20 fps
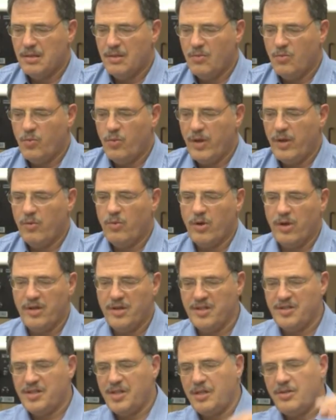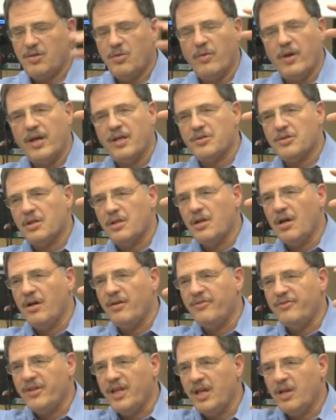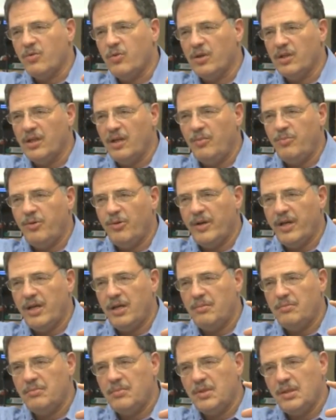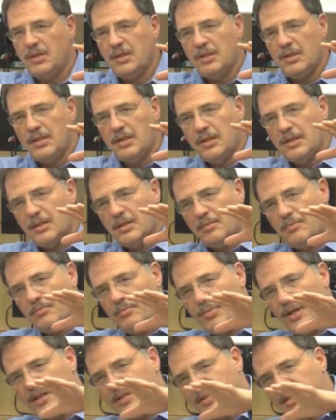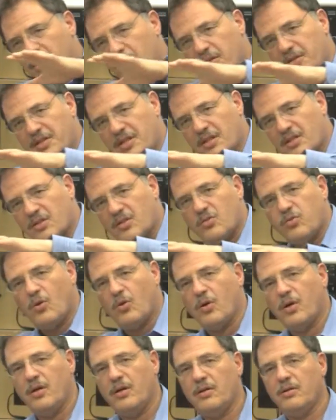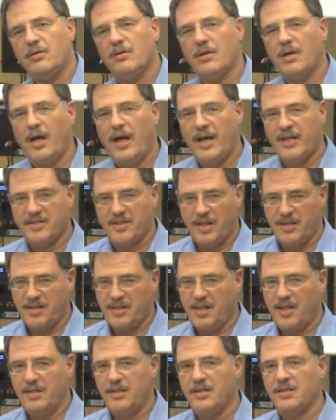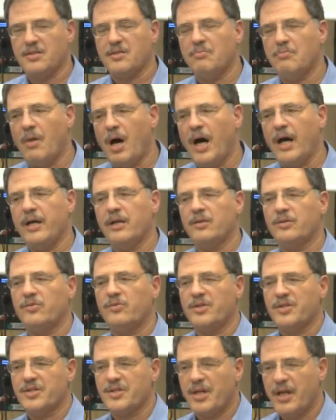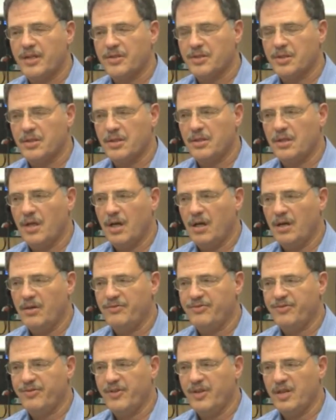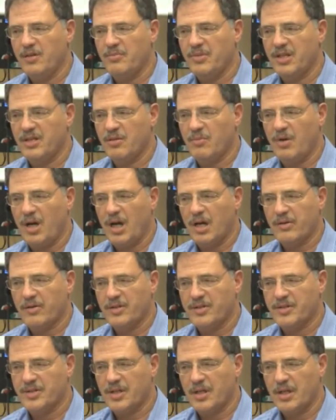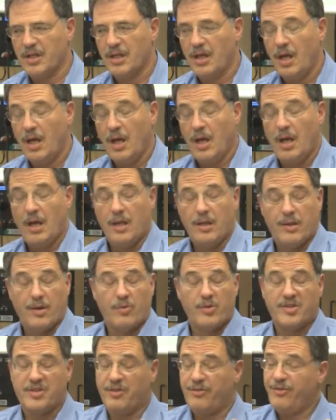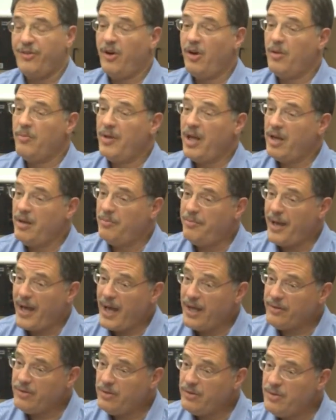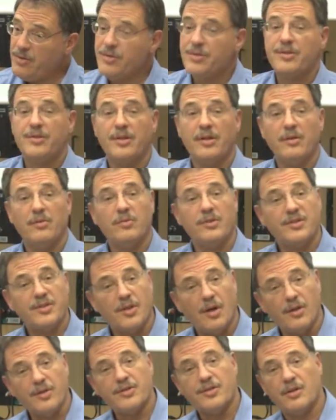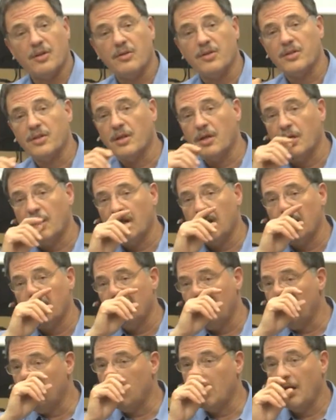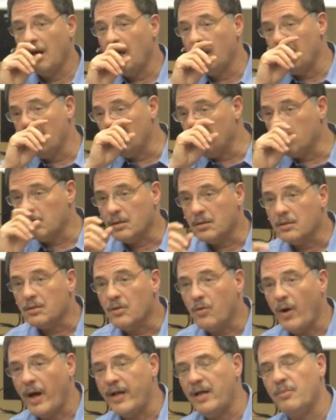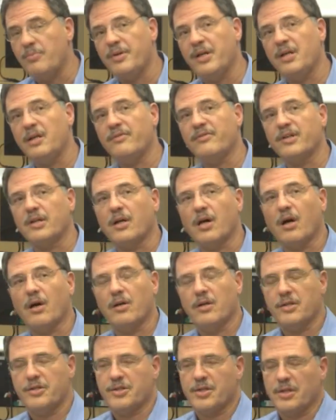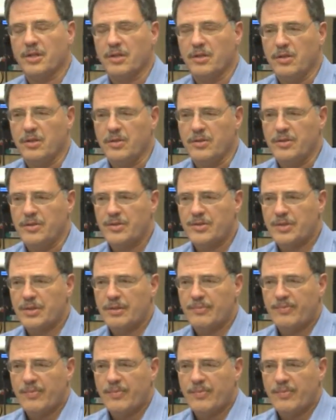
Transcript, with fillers: we were in a situation of equilibrium, but tilting toward, as I said, this mild recession of freedom and democracy. There was a fair amount of bad news. There was also a, uh, a, uh, uh, quite a bit of encouraging news.